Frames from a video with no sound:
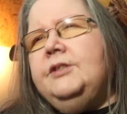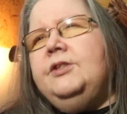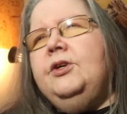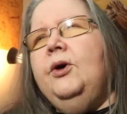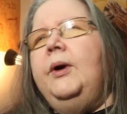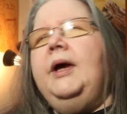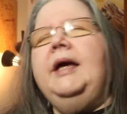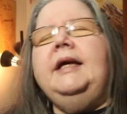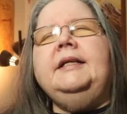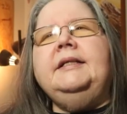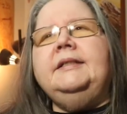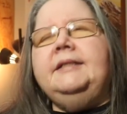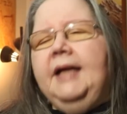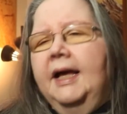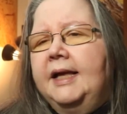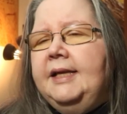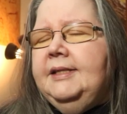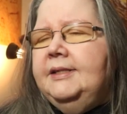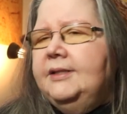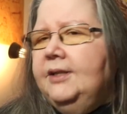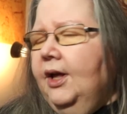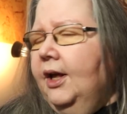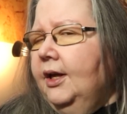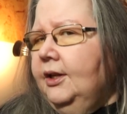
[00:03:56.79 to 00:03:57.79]
So it
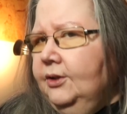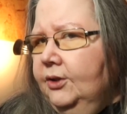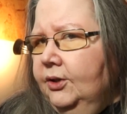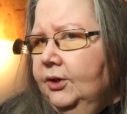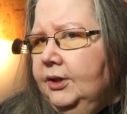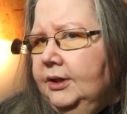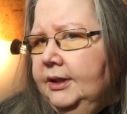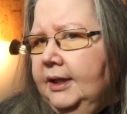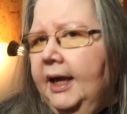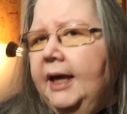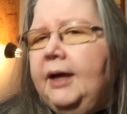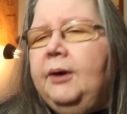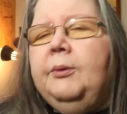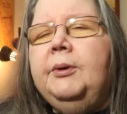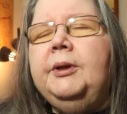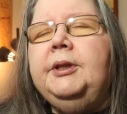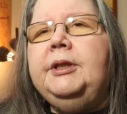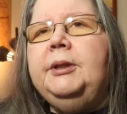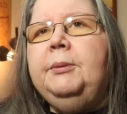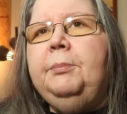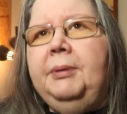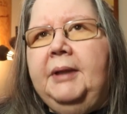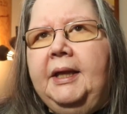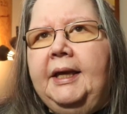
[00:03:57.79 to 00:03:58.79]
does not look like,
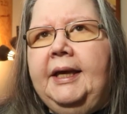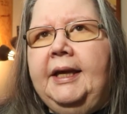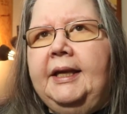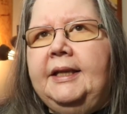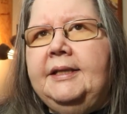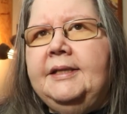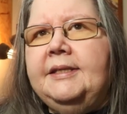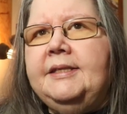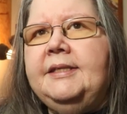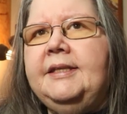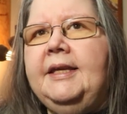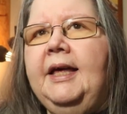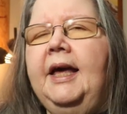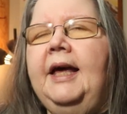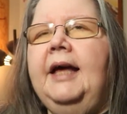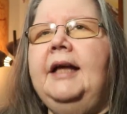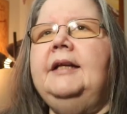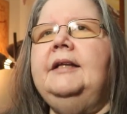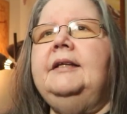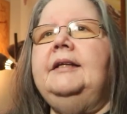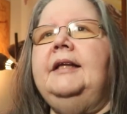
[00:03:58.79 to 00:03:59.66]
with the plans that